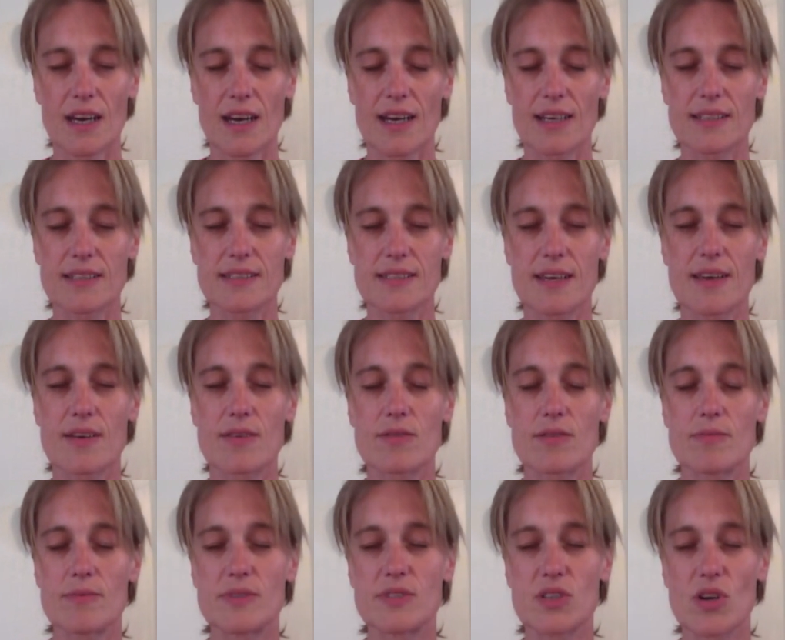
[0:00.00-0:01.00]
And so
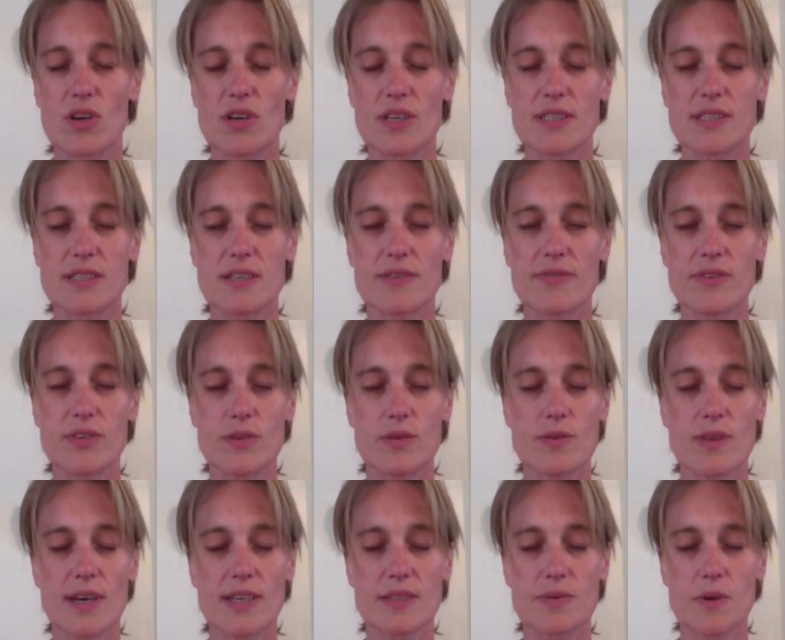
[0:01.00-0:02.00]
the majority of you
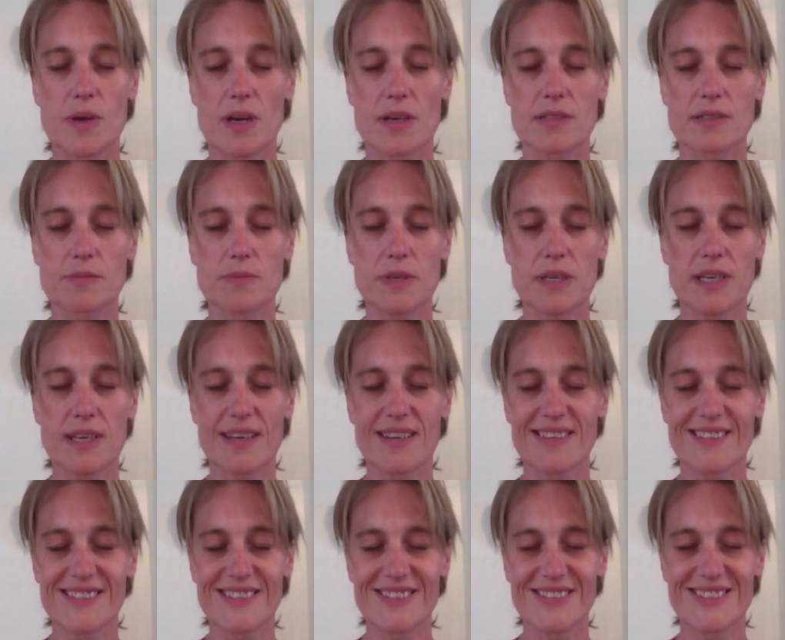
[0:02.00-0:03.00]
that we are speaking
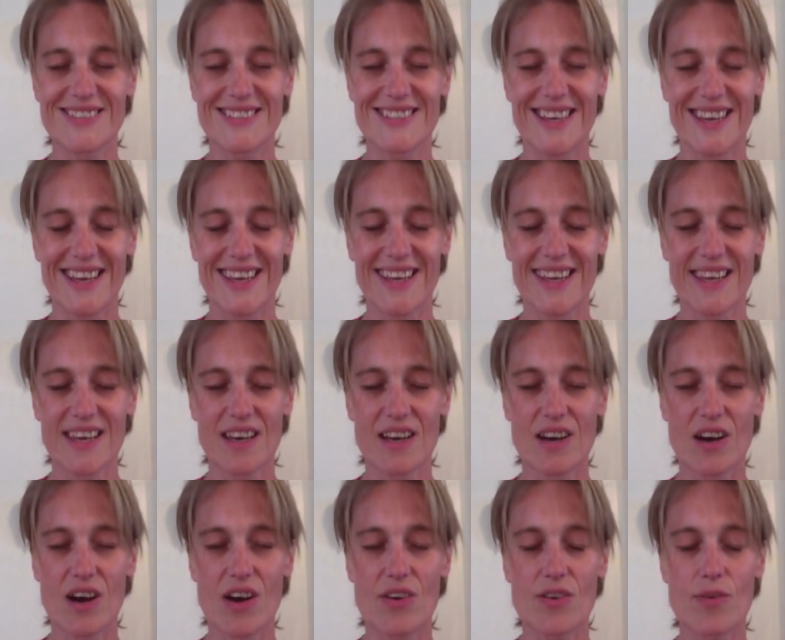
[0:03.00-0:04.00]
to today
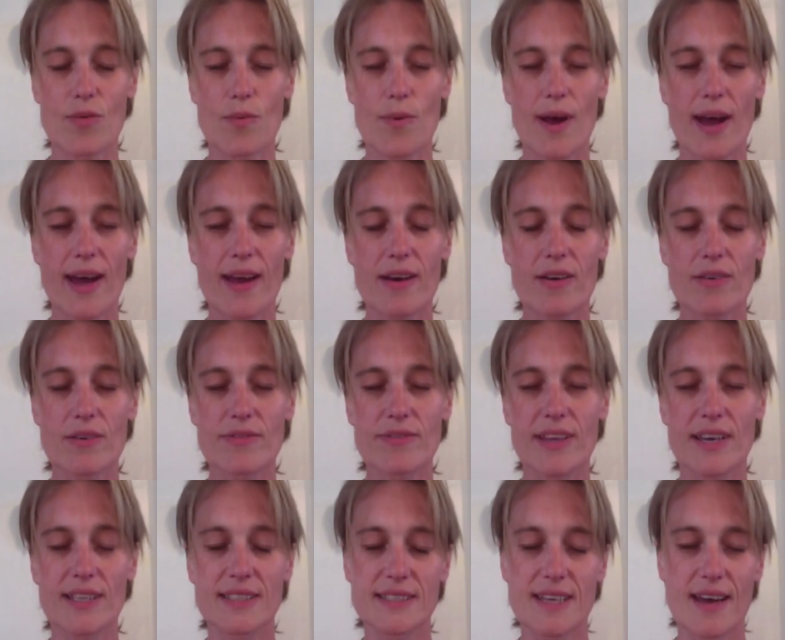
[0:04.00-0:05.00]
are aware of
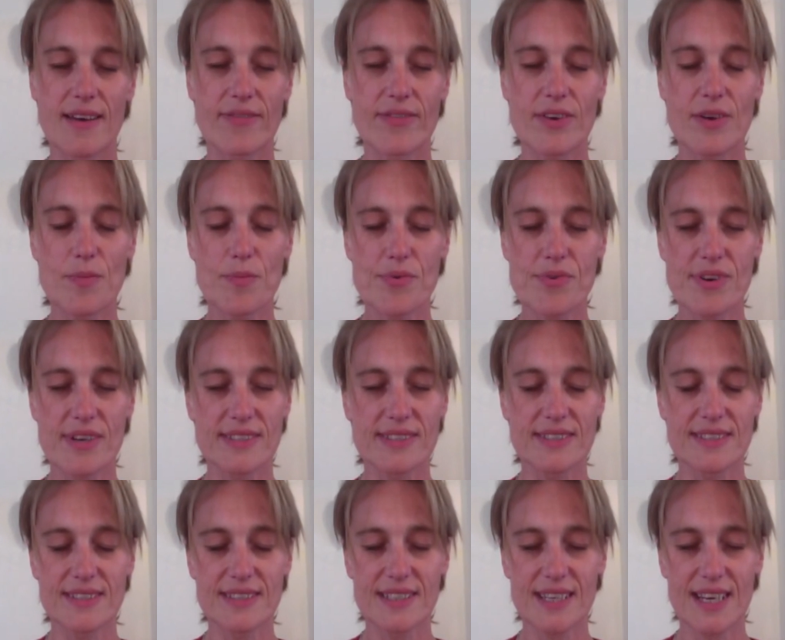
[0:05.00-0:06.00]
that
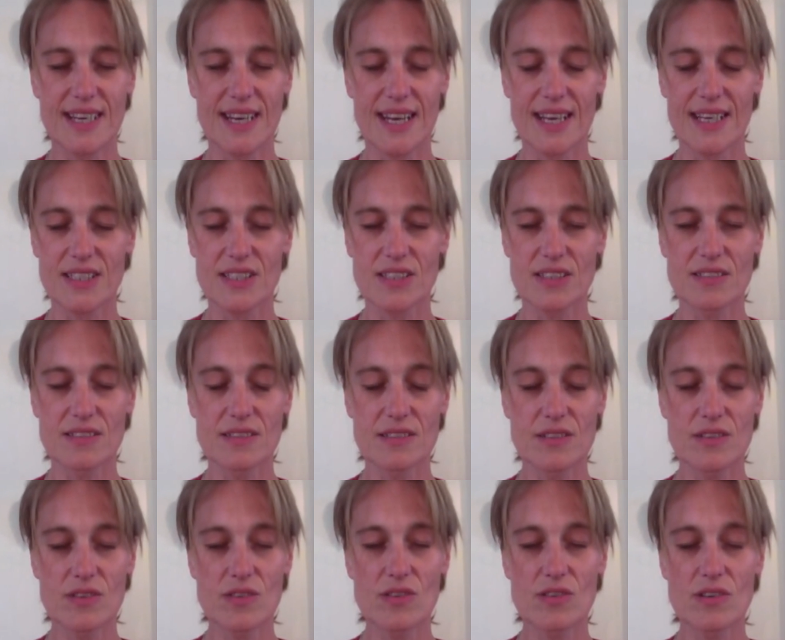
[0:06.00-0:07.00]
ever-present connection to
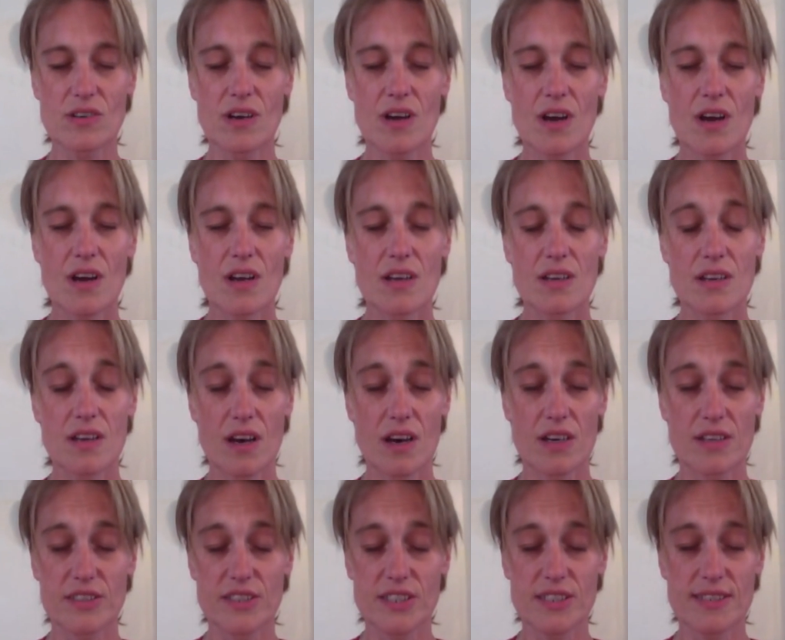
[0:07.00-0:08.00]
your
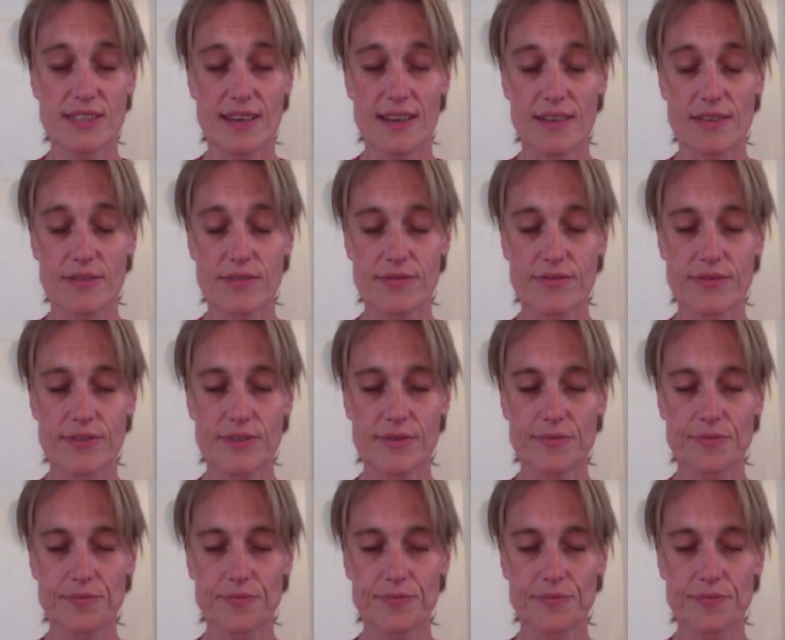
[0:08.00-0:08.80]
larger self.